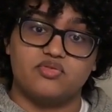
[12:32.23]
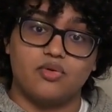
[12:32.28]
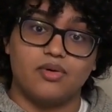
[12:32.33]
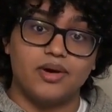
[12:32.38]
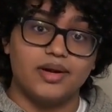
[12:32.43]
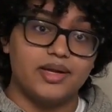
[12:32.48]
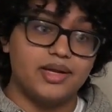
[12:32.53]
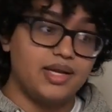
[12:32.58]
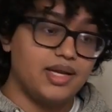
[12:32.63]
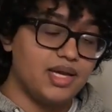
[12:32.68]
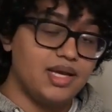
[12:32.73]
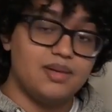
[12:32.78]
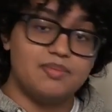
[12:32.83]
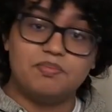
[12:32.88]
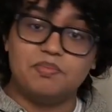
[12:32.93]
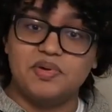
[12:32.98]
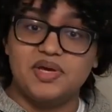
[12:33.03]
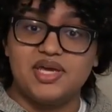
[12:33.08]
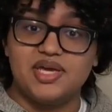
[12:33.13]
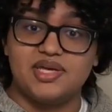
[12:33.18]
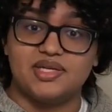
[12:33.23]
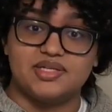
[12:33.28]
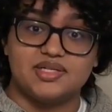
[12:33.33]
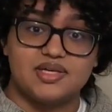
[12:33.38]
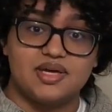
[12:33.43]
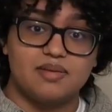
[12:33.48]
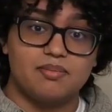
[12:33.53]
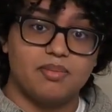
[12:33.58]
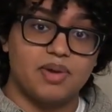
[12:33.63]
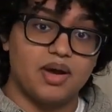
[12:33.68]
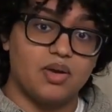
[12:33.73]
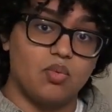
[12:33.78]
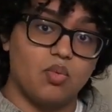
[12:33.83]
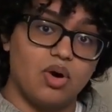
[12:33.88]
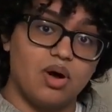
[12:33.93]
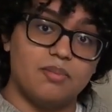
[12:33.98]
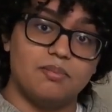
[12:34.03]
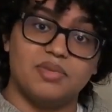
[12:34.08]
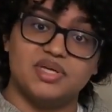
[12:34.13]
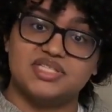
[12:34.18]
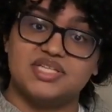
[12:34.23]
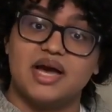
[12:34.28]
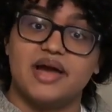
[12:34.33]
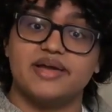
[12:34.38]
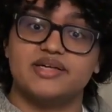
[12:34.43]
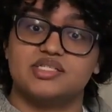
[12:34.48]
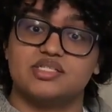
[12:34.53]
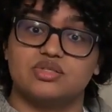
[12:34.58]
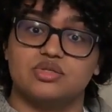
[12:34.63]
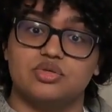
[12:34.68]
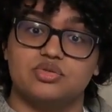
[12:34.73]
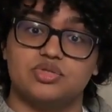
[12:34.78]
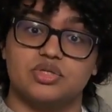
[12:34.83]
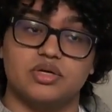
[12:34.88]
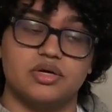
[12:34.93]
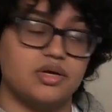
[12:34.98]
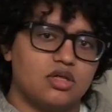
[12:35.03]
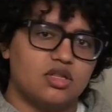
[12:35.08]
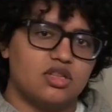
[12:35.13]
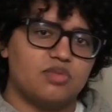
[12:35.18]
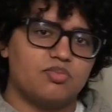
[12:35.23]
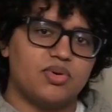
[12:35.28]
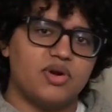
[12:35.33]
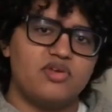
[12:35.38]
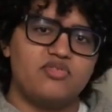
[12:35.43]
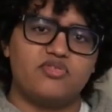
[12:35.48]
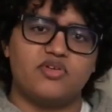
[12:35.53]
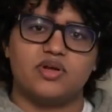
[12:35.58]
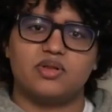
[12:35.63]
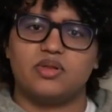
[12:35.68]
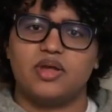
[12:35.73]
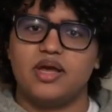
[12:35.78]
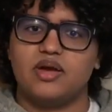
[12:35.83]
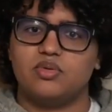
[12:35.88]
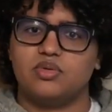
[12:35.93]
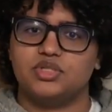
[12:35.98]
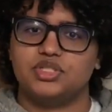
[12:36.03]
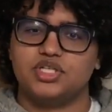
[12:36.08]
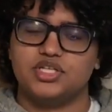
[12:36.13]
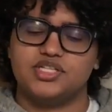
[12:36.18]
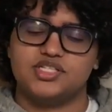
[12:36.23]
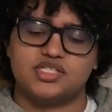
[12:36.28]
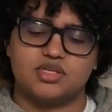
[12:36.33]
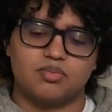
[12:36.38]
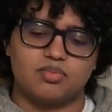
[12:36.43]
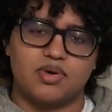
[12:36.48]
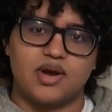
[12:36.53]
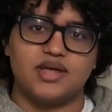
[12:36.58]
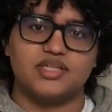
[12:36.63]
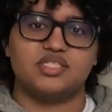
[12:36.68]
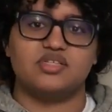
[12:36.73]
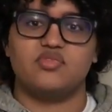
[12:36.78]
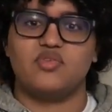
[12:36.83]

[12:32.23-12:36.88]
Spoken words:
for it in Piet by one Matthias Luther. The BrainF language is comprised